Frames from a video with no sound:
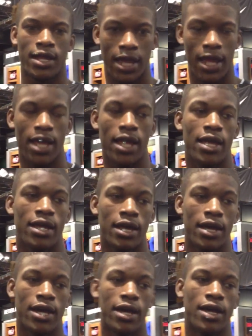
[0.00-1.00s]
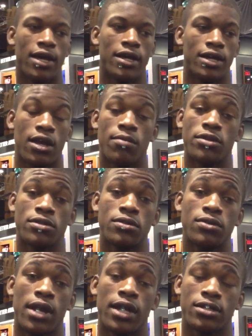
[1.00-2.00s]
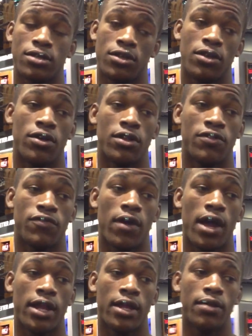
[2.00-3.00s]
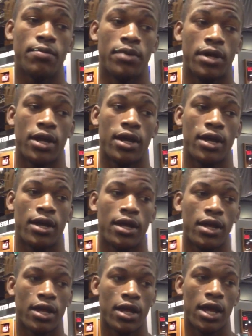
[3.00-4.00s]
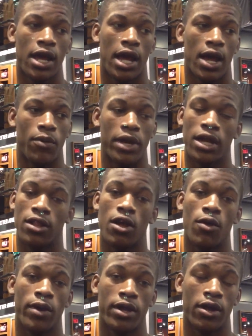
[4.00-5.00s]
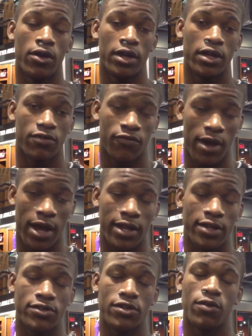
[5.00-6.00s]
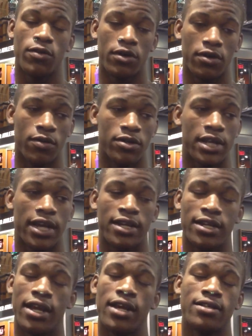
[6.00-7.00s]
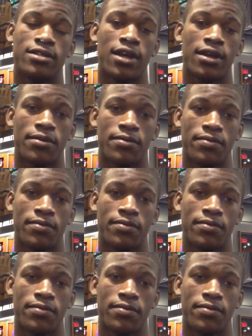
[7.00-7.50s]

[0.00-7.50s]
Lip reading: Yeah. Coming soon, actually, you know, this Friday. But, we got a long way to go to get to Friday, so we'll take it a day at a time.